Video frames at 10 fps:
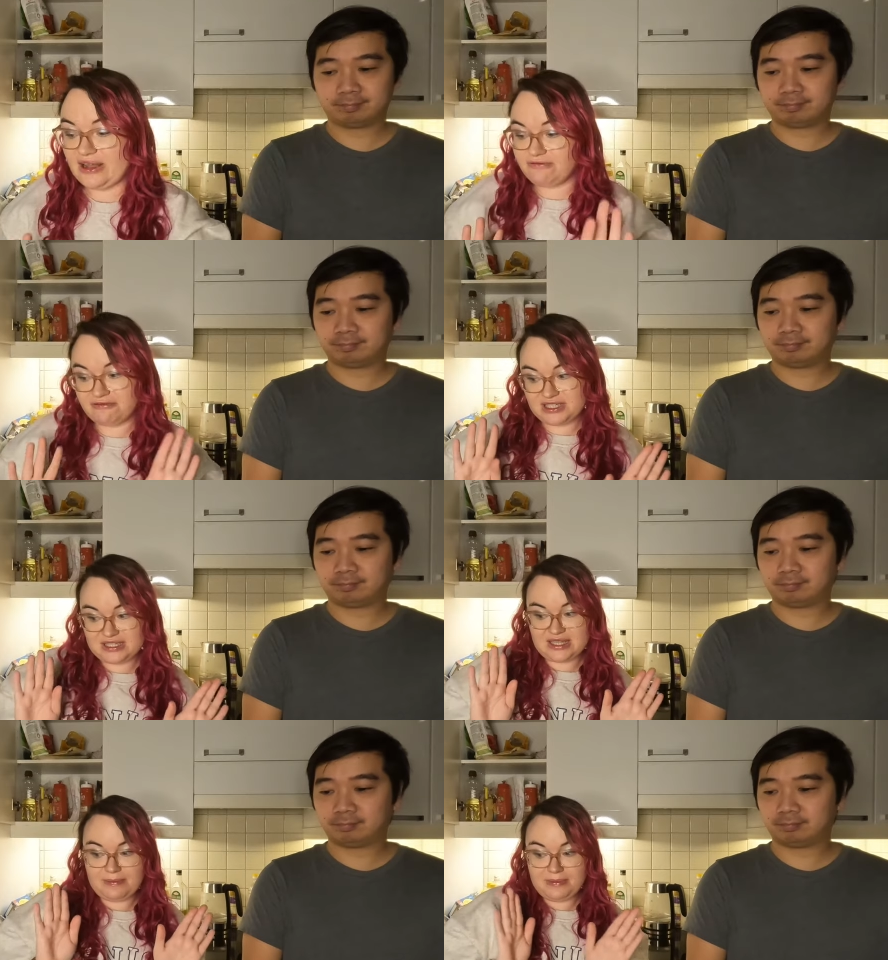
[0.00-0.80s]
Speaker 1: enough with
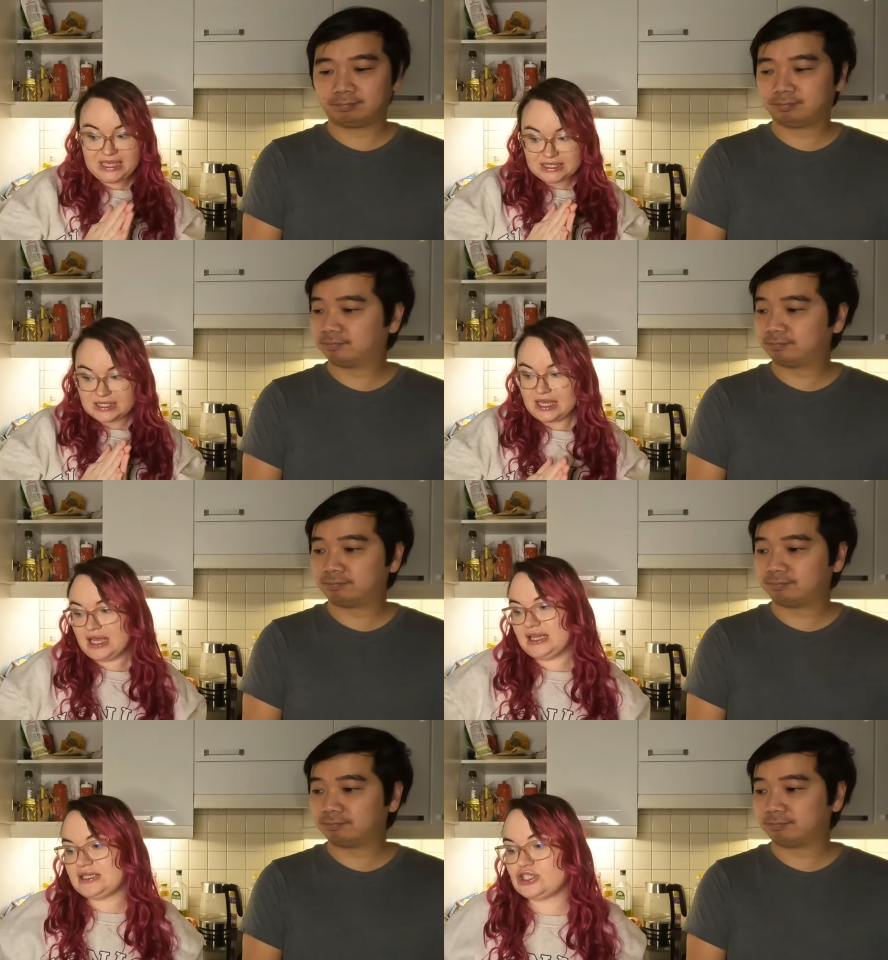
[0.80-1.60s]
the meat.
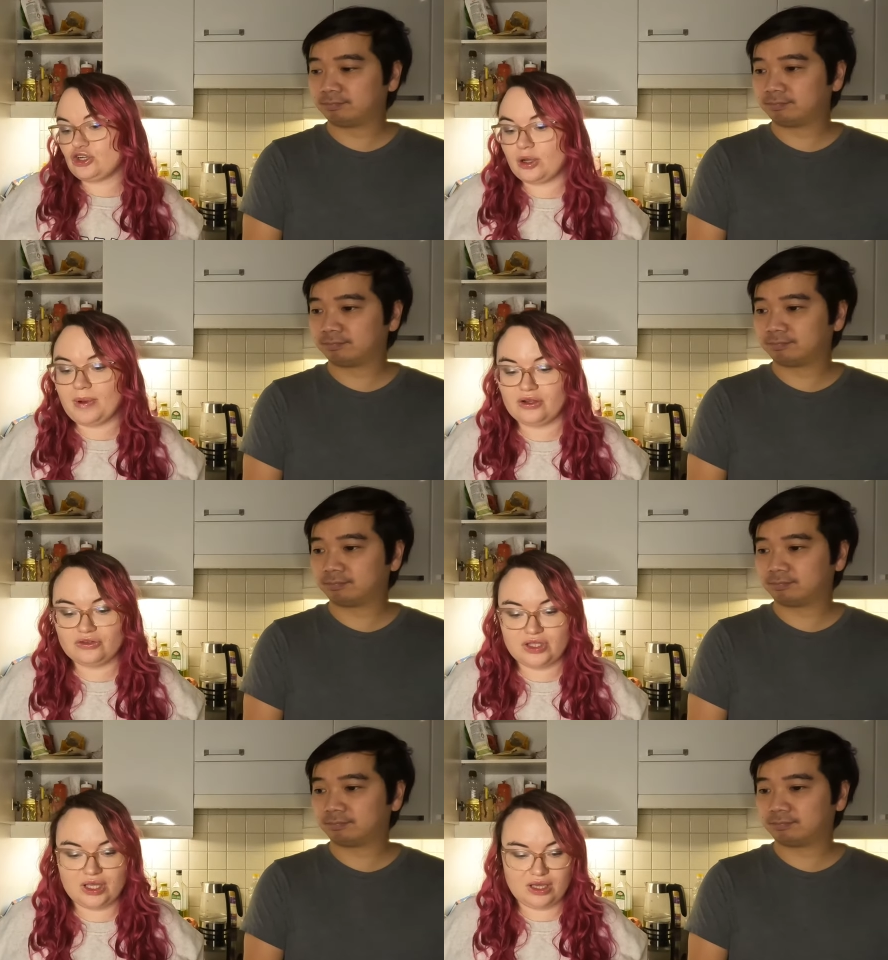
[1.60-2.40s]
Let's talk about
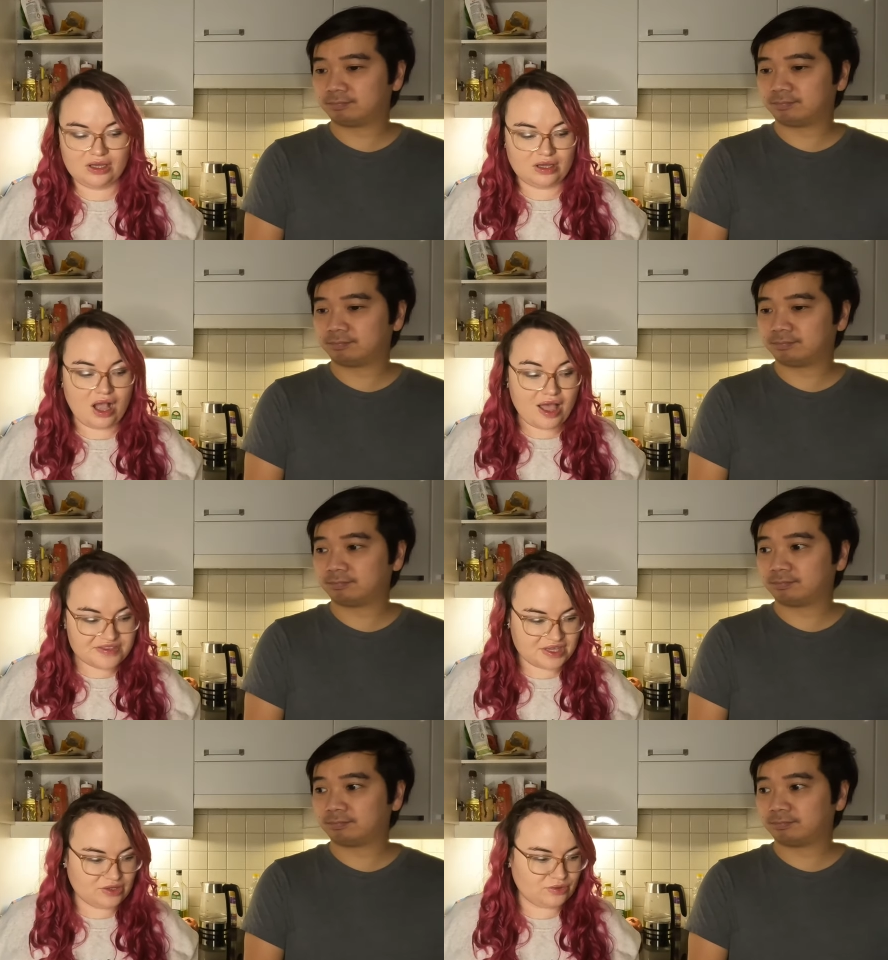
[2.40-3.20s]
the other
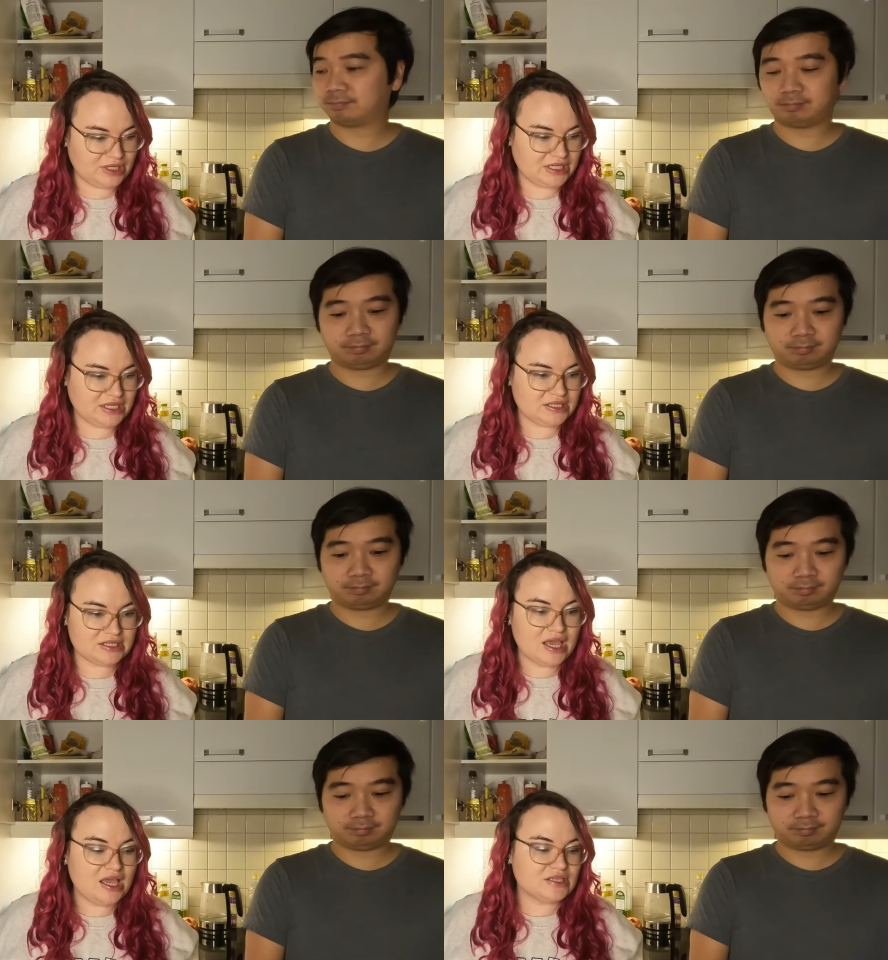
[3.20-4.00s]
ingredients.
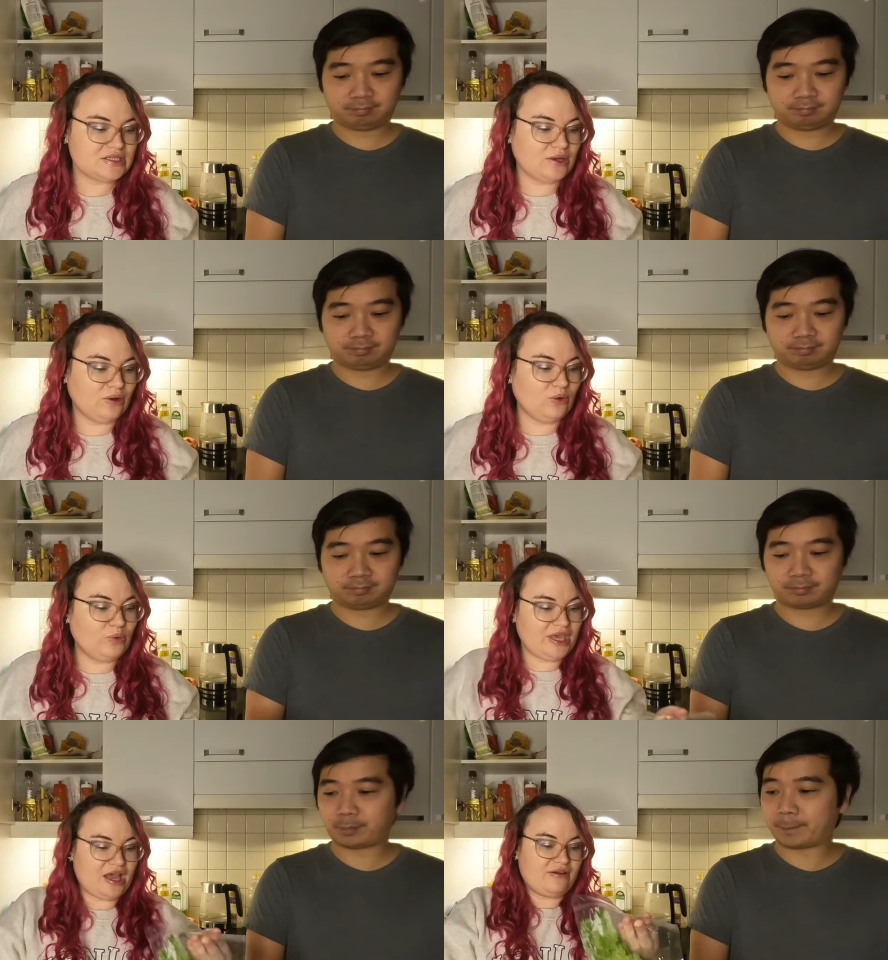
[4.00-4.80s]
So
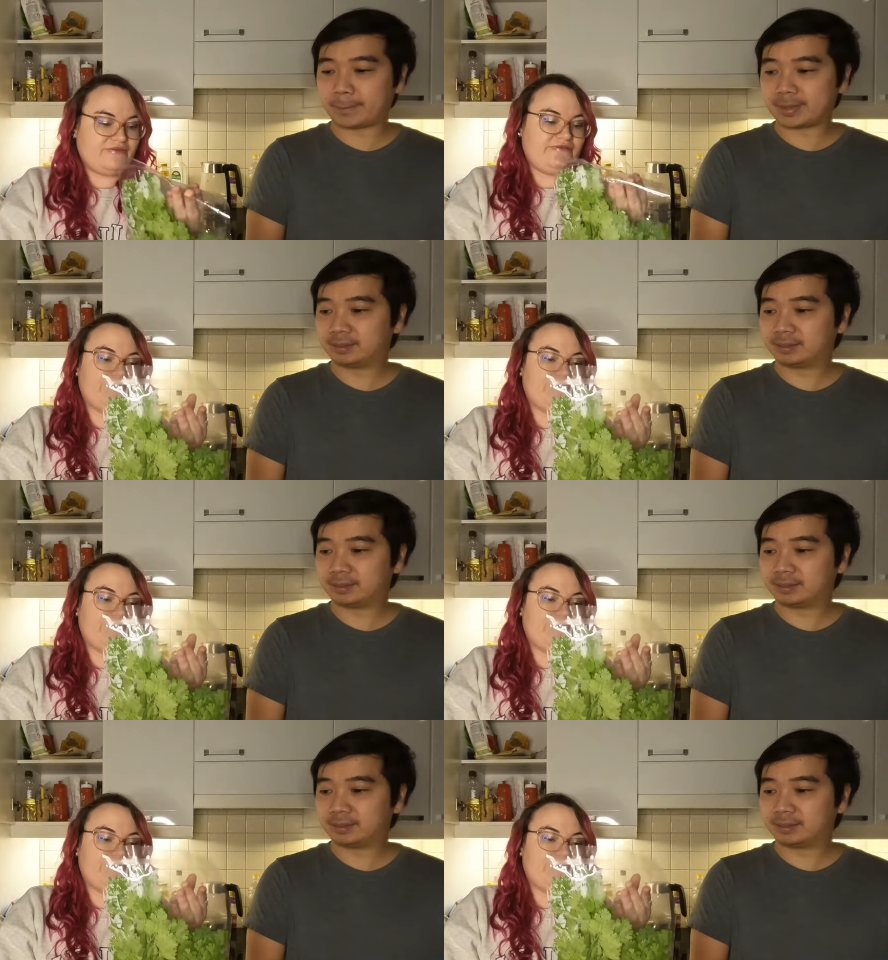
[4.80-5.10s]
we have